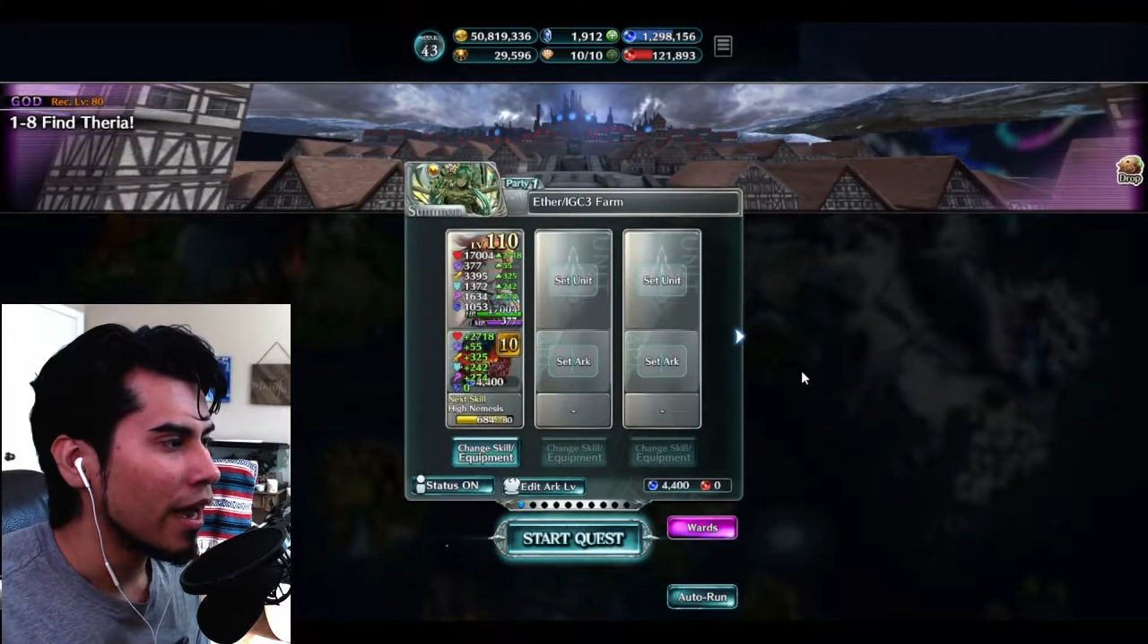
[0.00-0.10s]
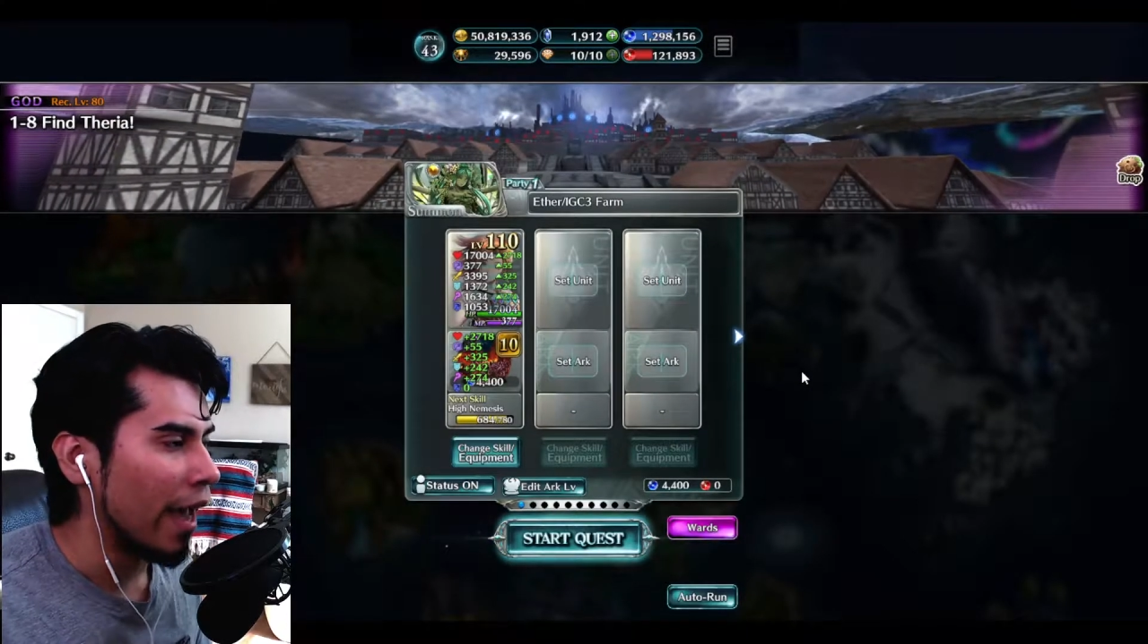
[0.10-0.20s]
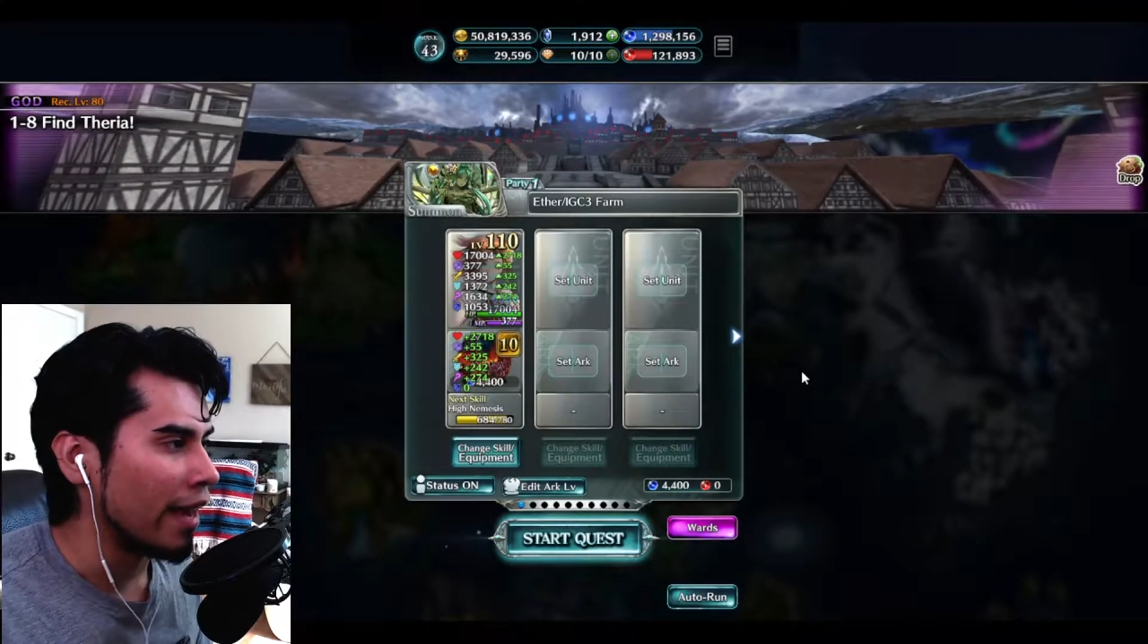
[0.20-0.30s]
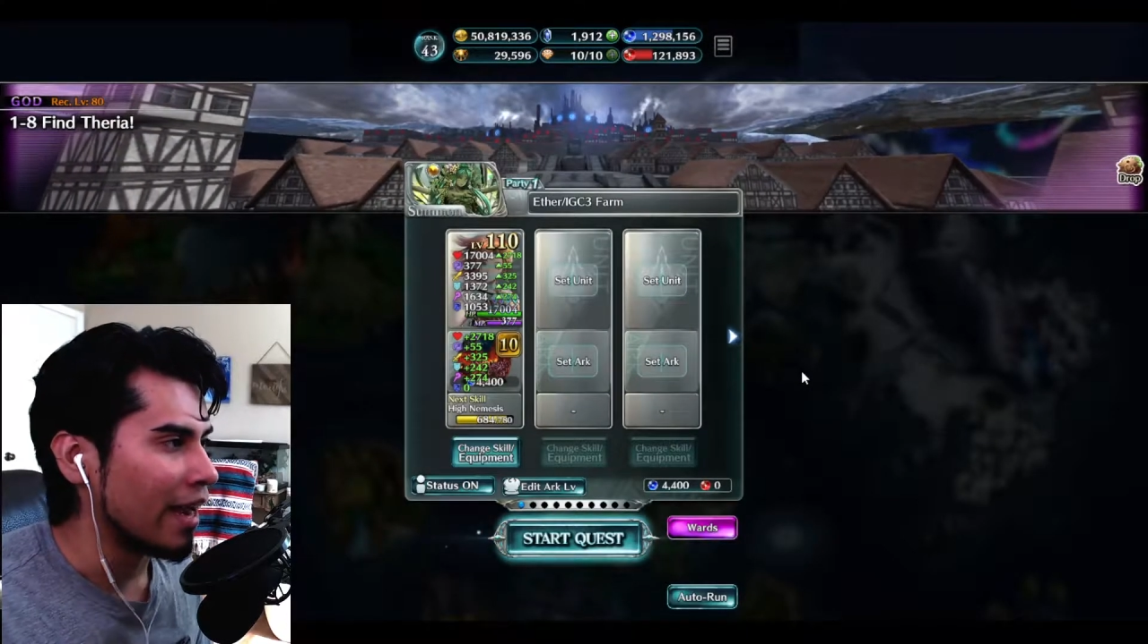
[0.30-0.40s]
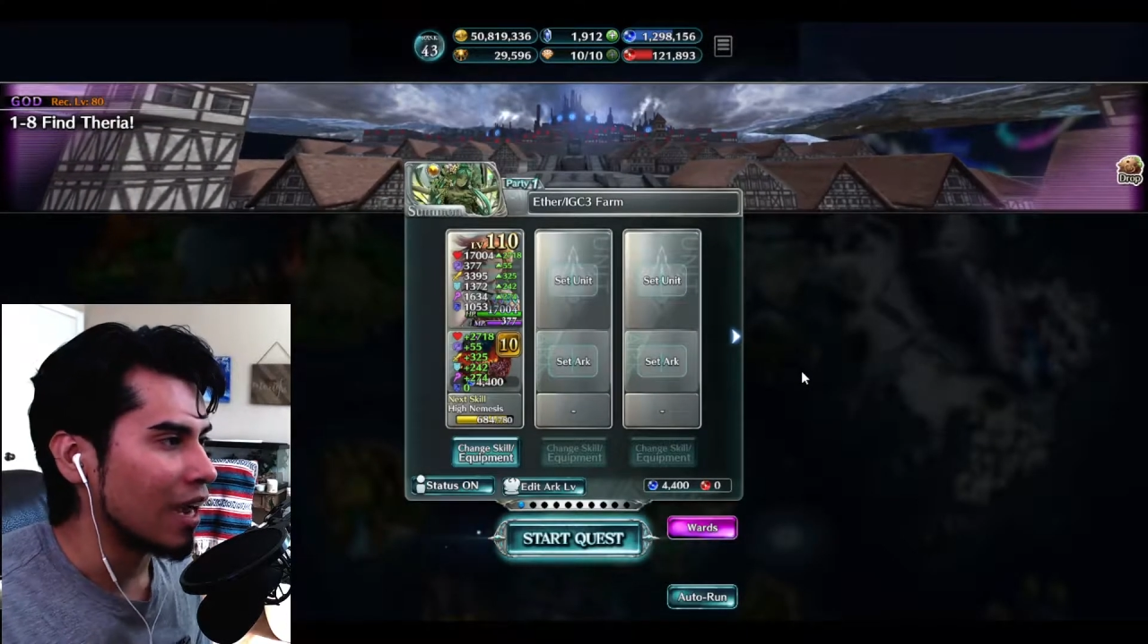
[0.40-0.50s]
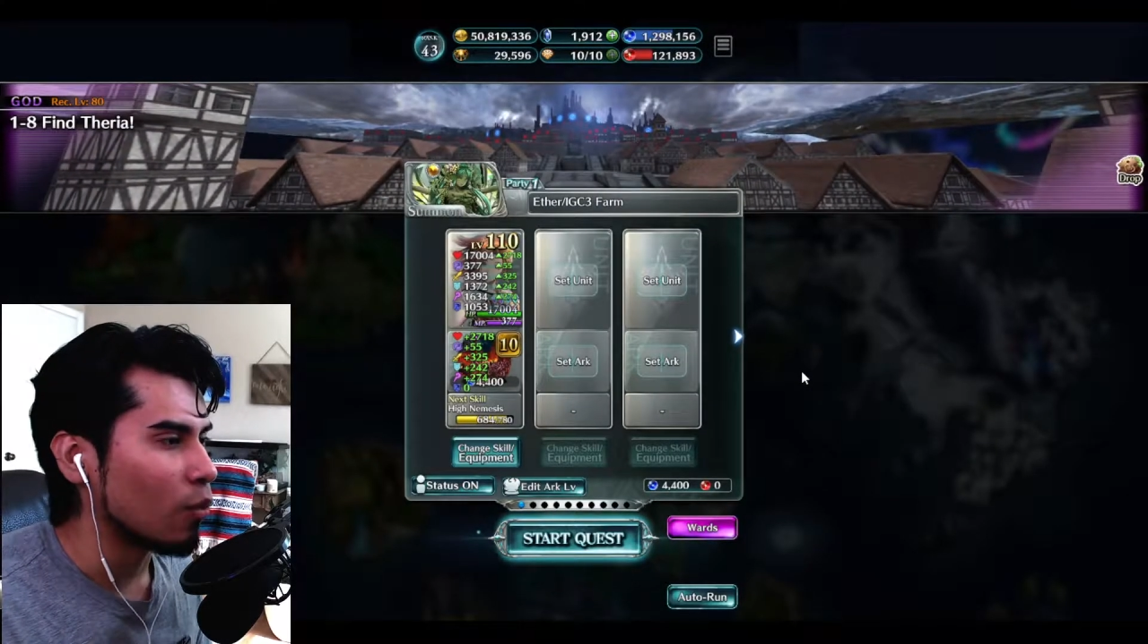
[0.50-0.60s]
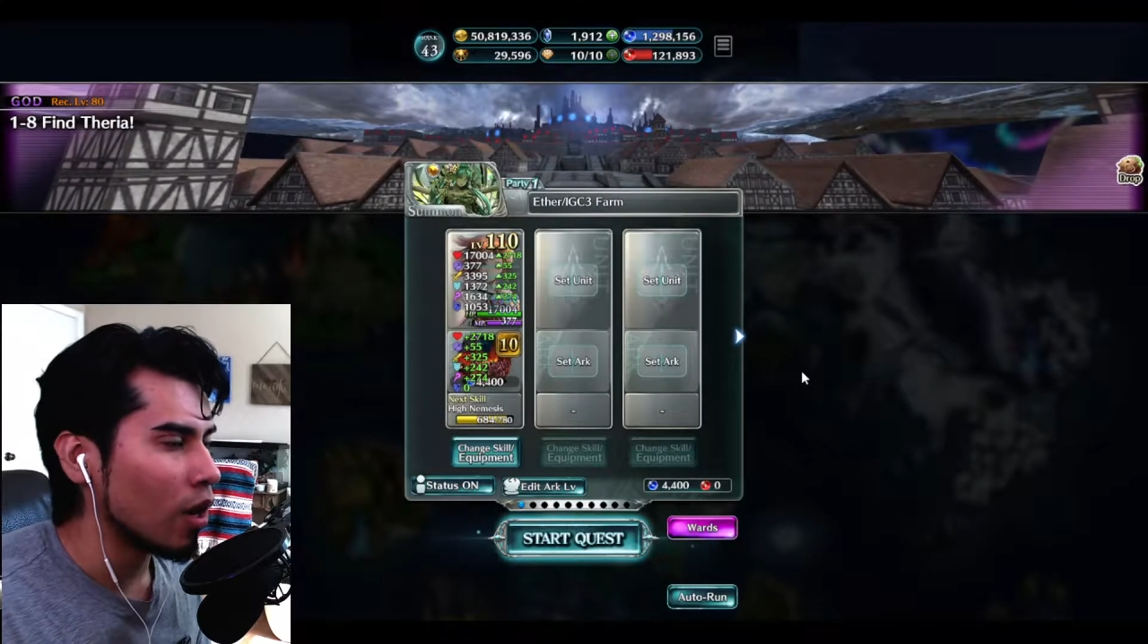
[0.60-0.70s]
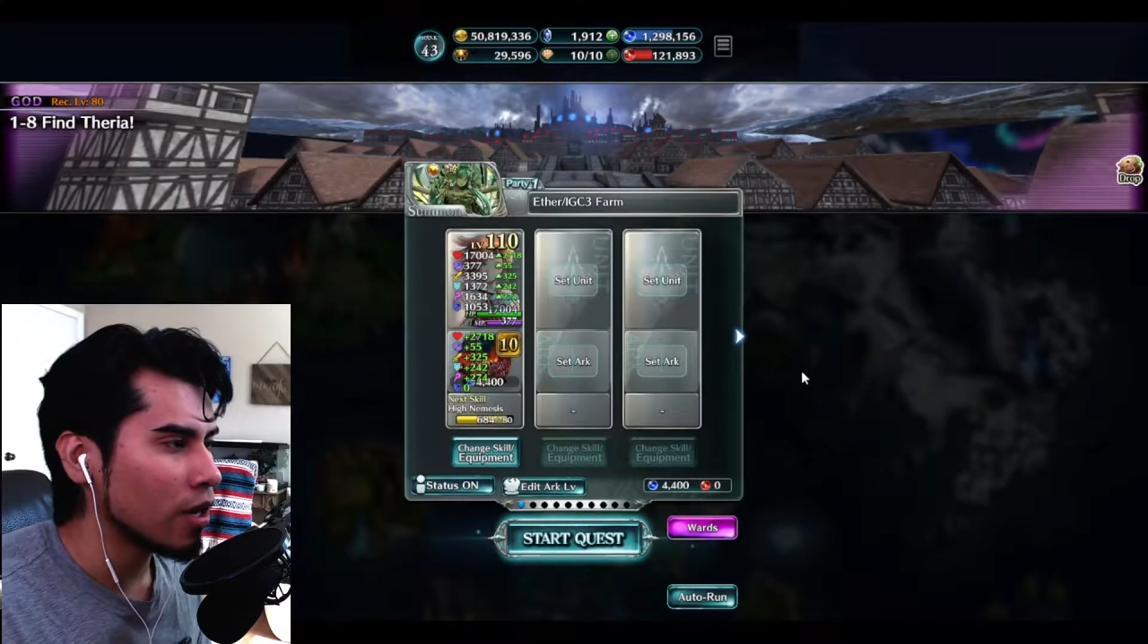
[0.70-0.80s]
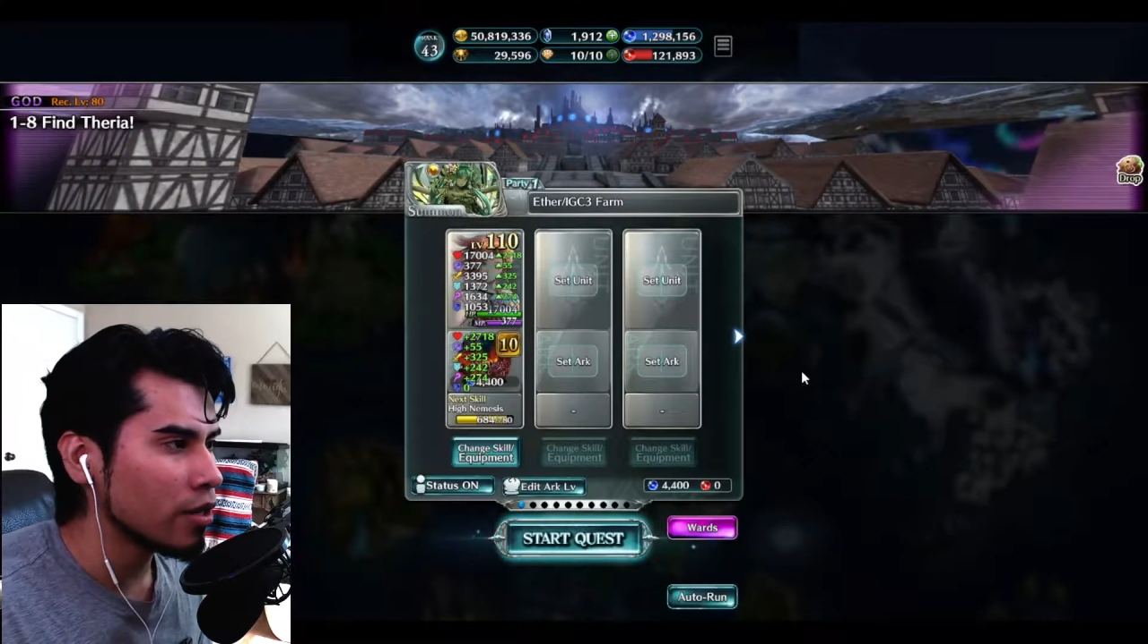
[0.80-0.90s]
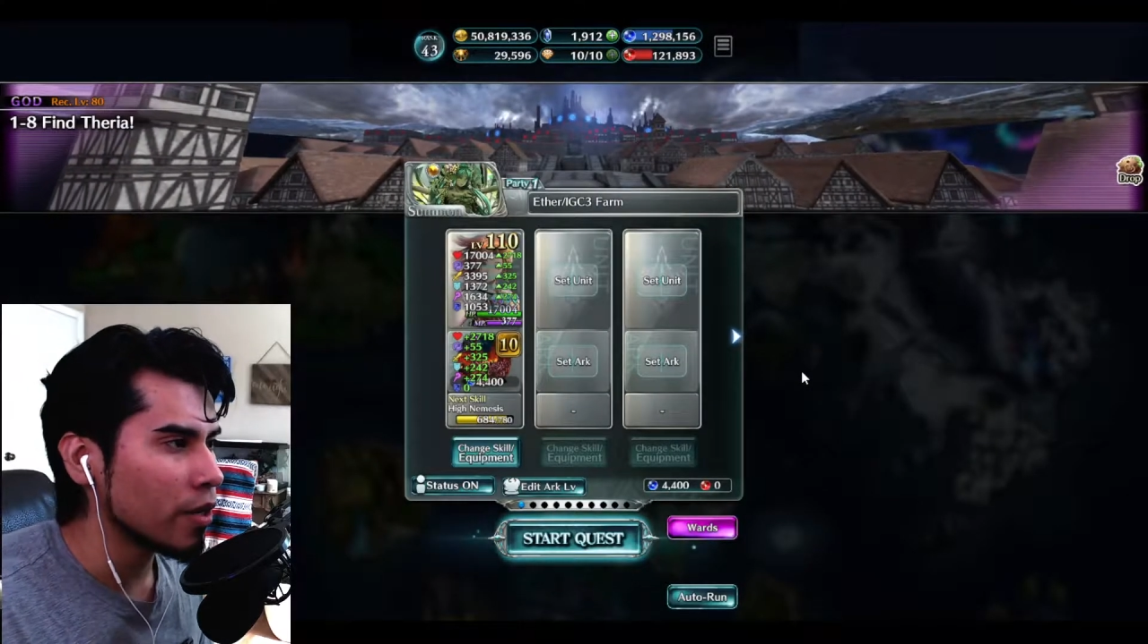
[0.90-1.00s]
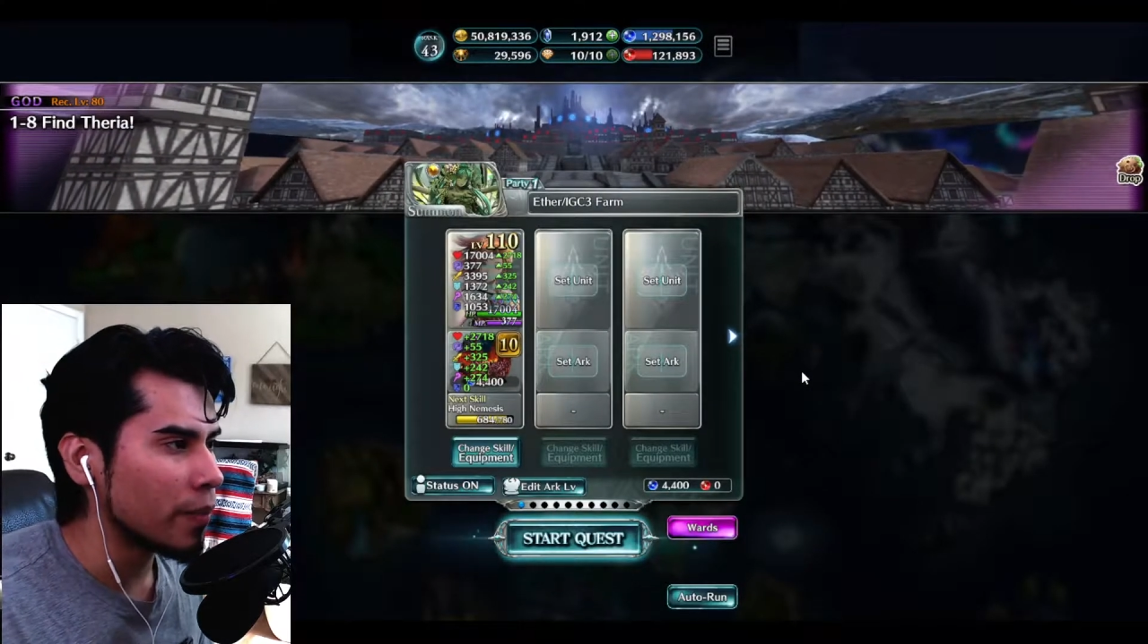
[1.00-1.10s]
And I want you to